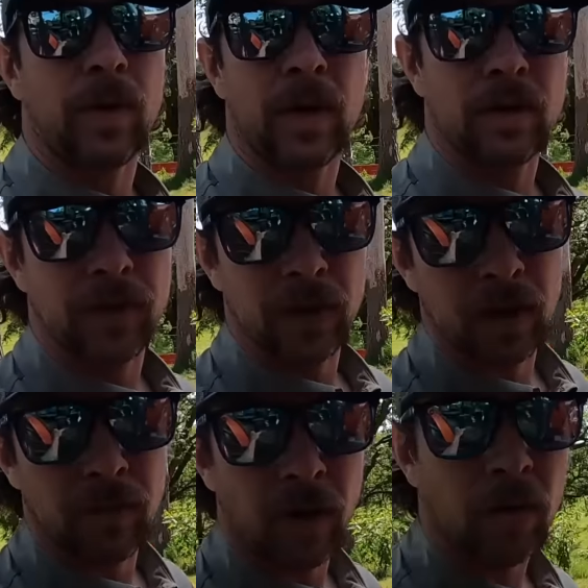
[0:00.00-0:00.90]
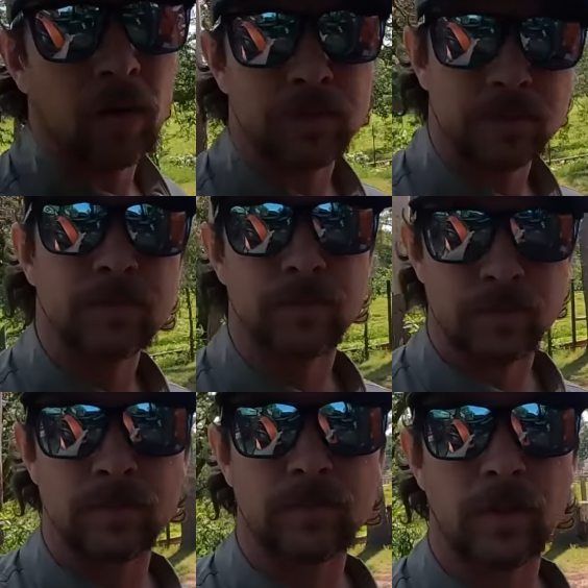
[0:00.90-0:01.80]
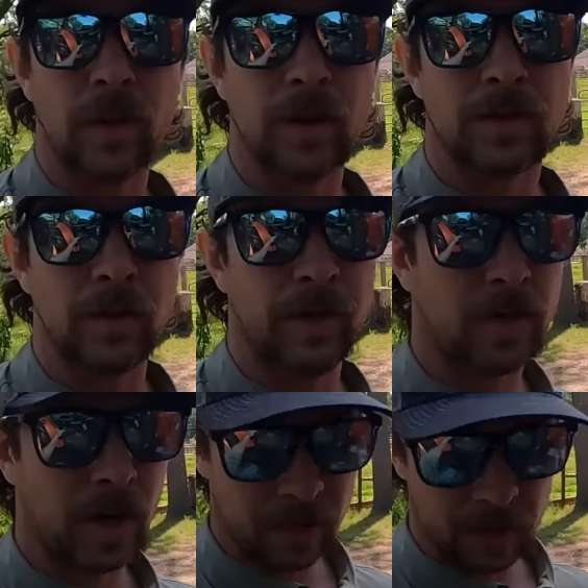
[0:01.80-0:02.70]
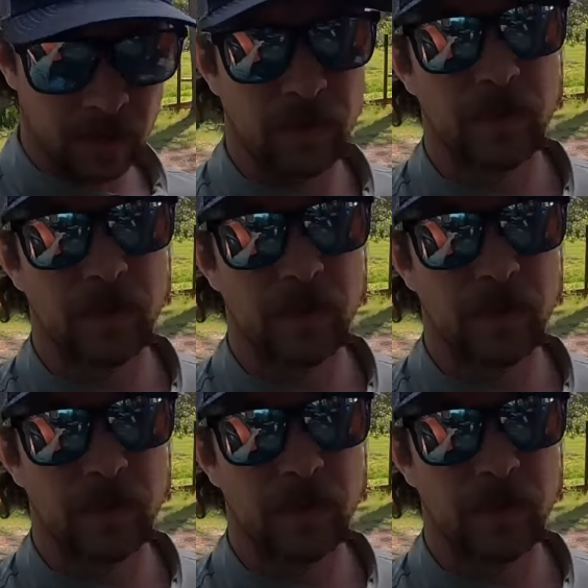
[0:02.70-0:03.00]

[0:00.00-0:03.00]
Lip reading: we get in the field and get rolling, should be drying up.